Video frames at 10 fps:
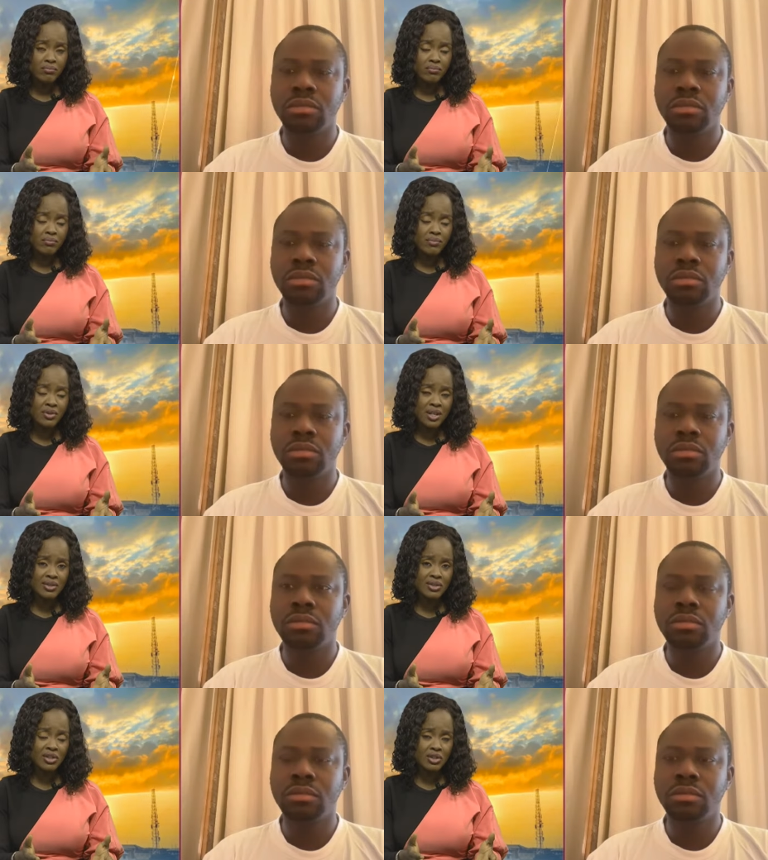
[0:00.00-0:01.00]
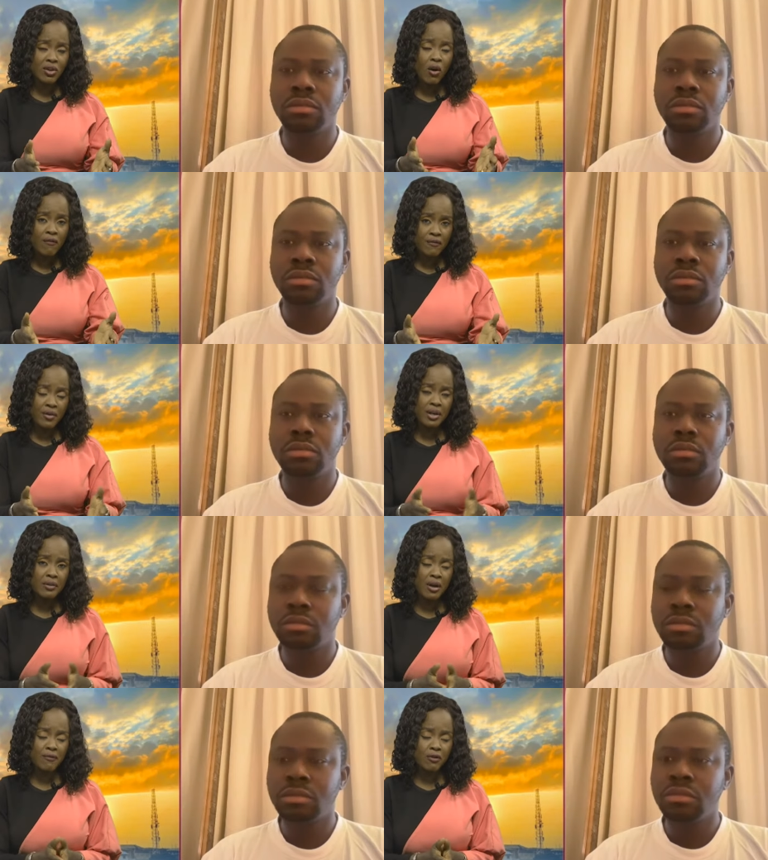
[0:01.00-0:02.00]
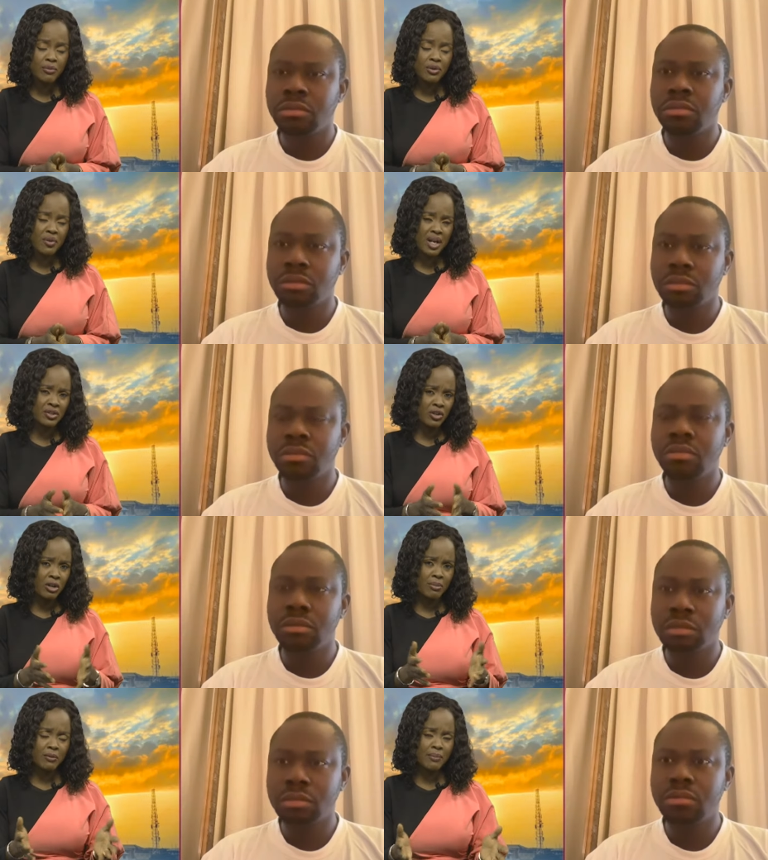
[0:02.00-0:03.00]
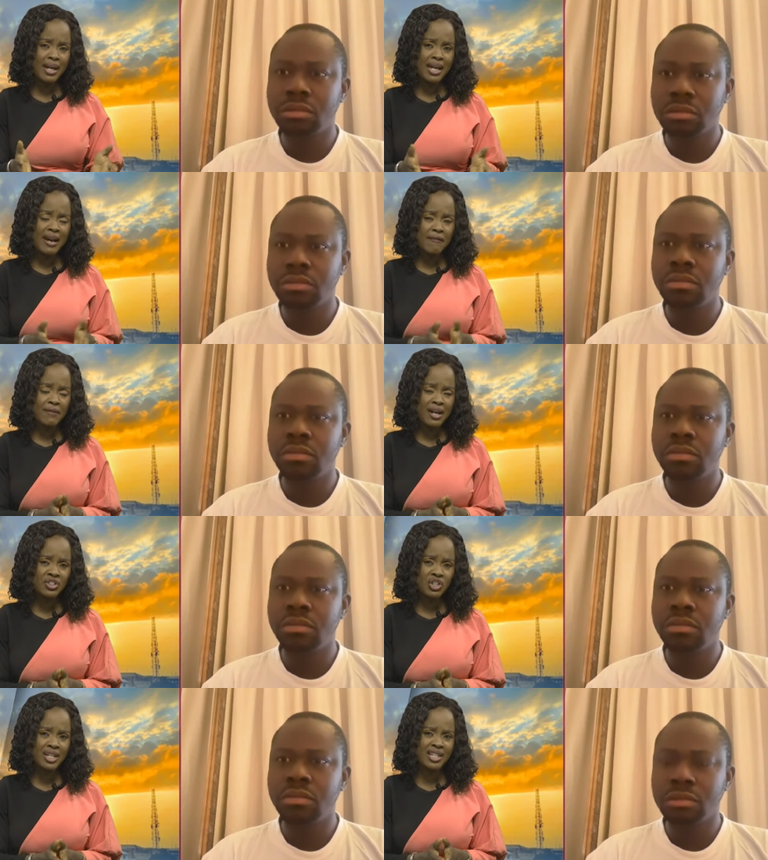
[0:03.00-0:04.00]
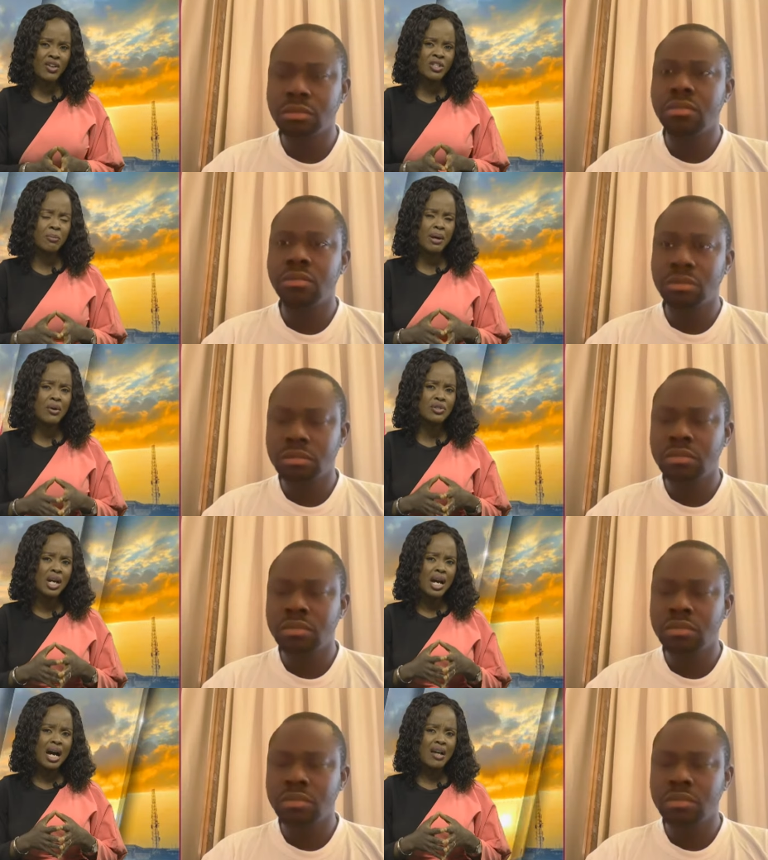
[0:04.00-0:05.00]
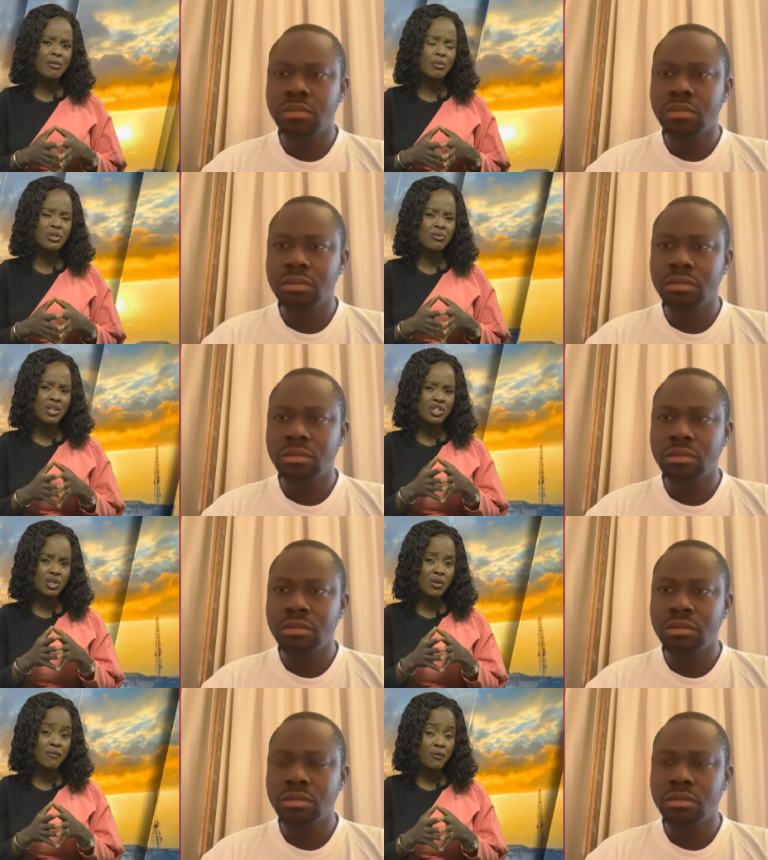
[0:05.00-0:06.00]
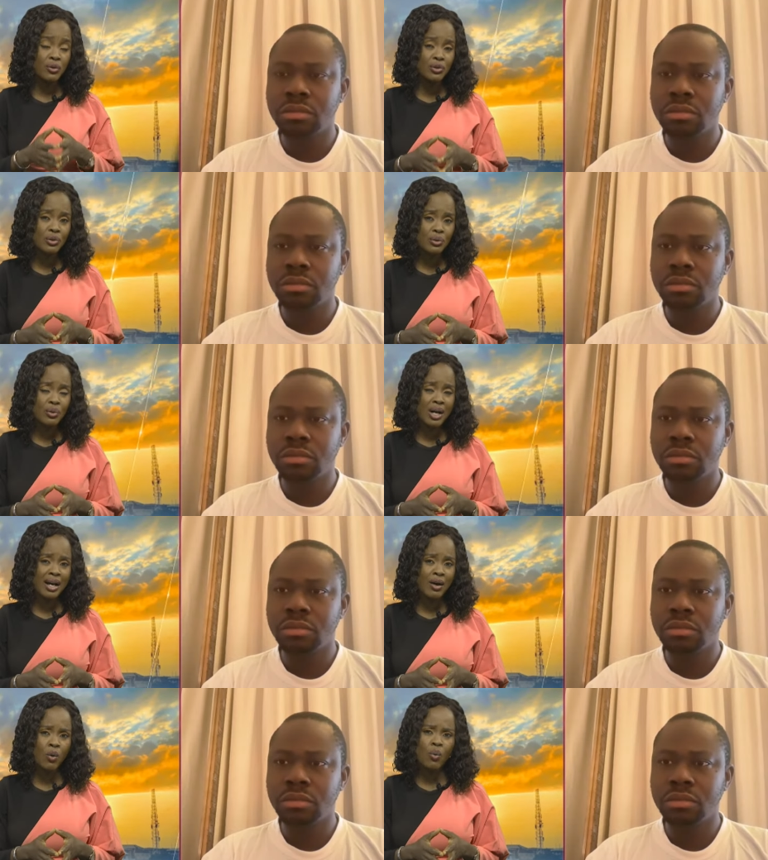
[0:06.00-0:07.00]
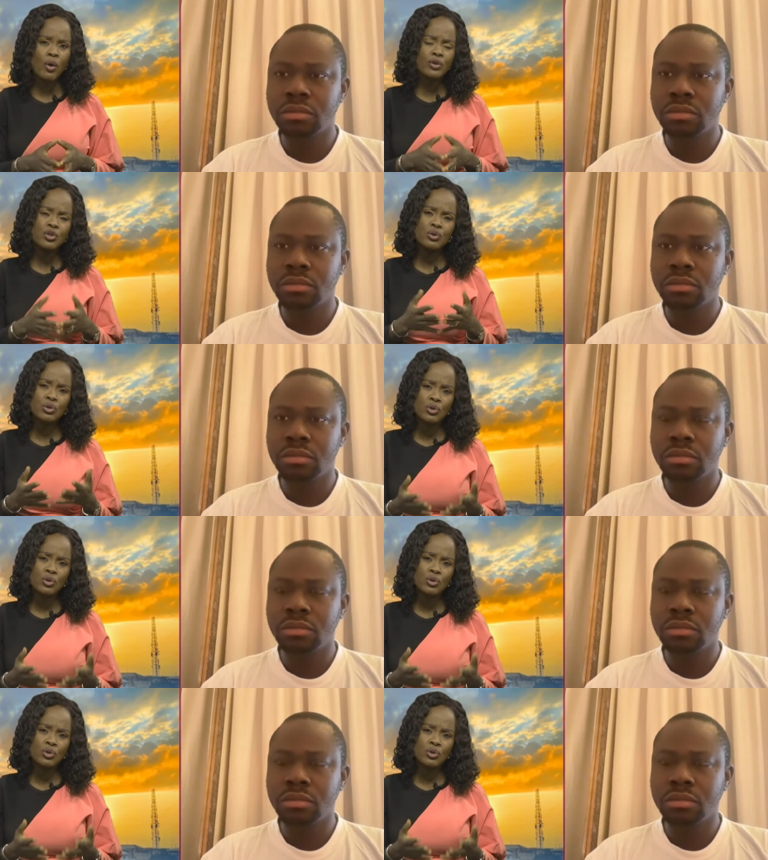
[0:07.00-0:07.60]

Speaker 1: um, this offering uh, from your end, talking about my AI fact checker. Tell us about uh, the motivation for you, uh,